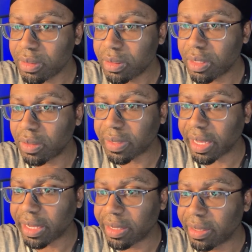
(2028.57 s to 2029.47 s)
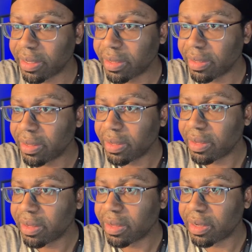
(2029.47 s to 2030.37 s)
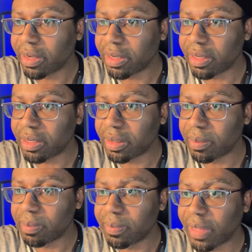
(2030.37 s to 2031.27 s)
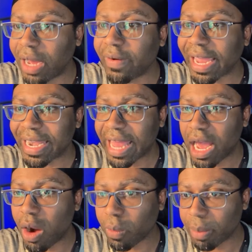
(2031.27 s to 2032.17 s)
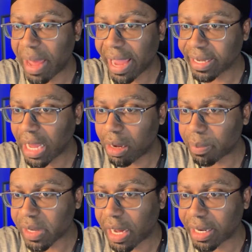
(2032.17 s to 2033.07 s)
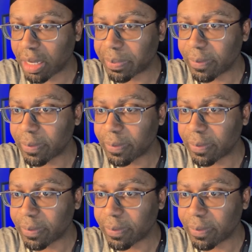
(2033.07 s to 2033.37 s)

Okay. Okay, now we're back. Now I'm caught up.